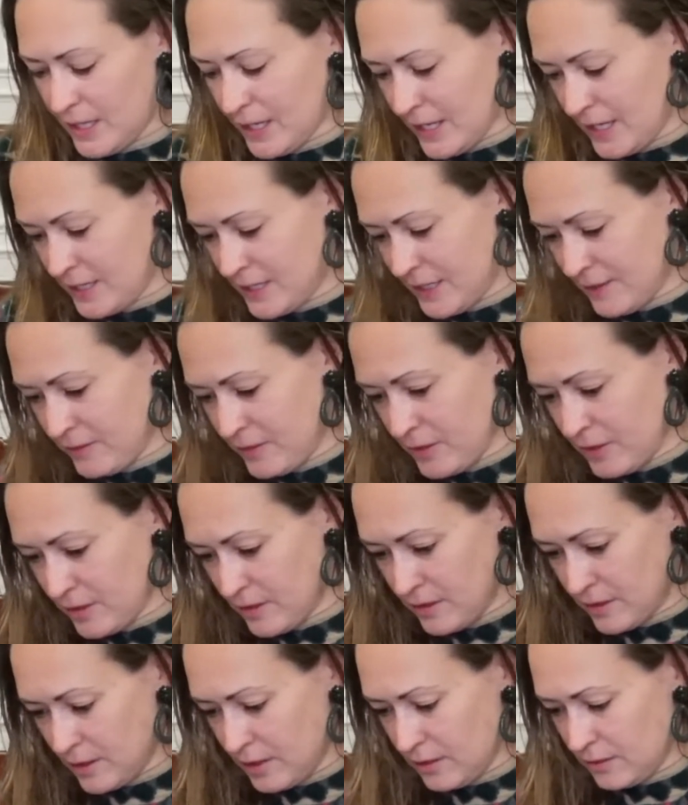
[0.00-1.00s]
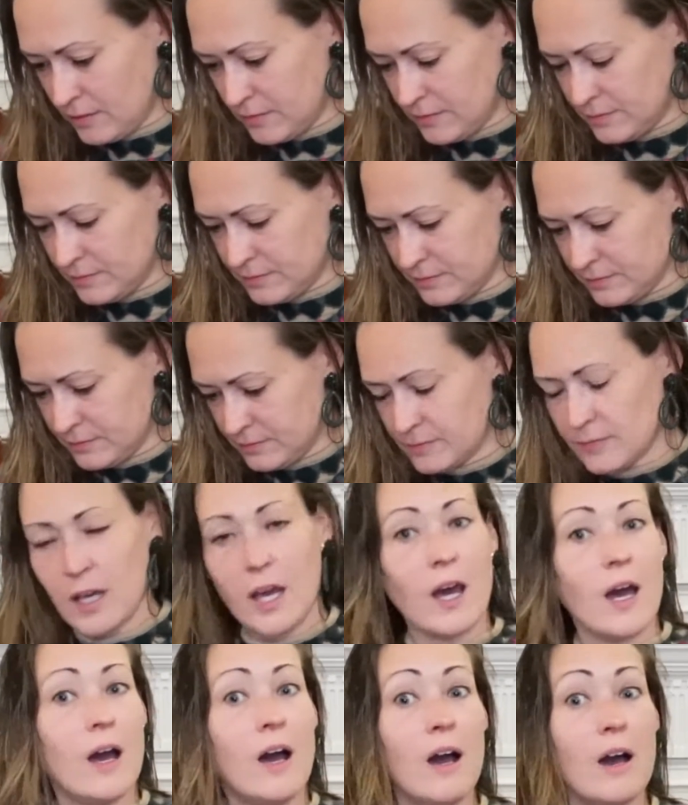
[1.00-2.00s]
I never,
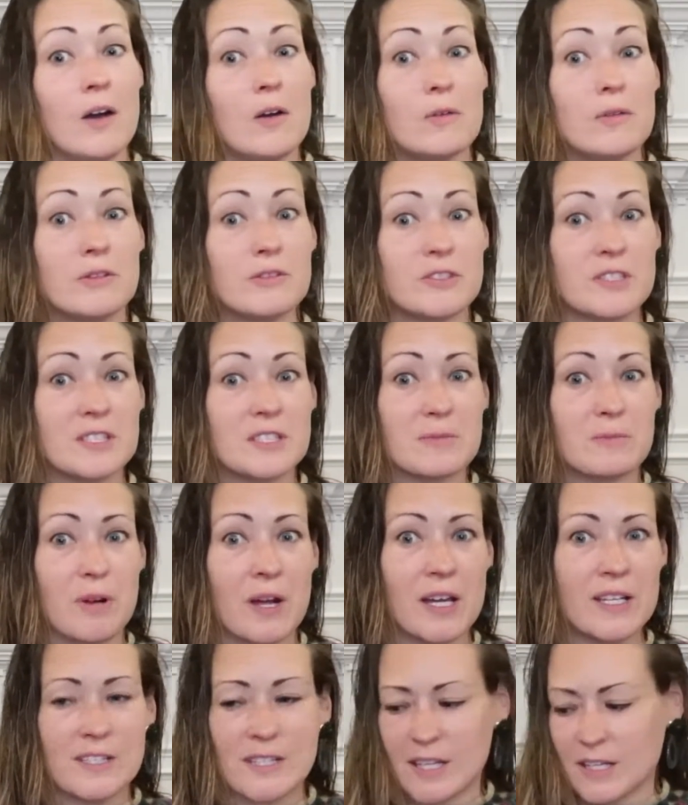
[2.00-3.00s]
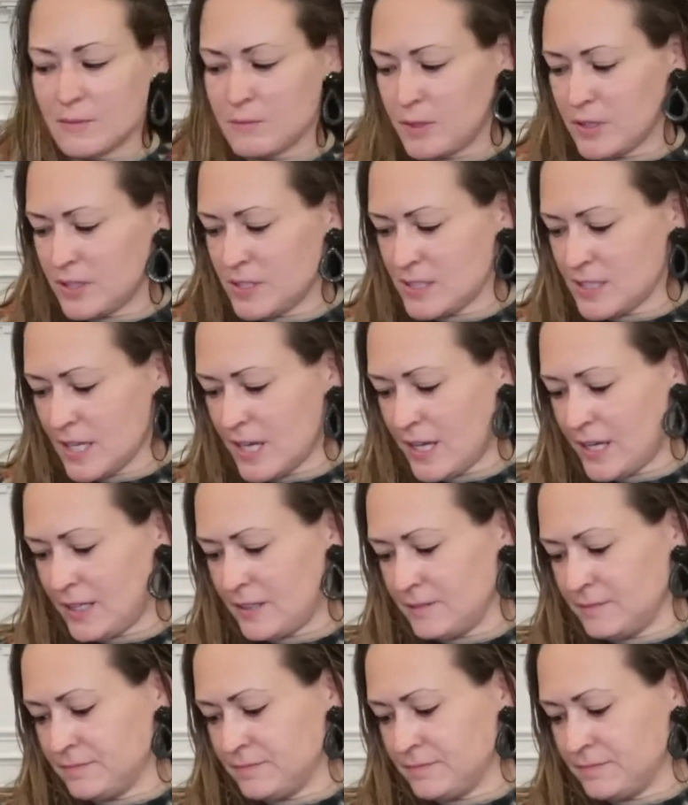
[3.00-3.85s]
oh, there's a surprise item on the side.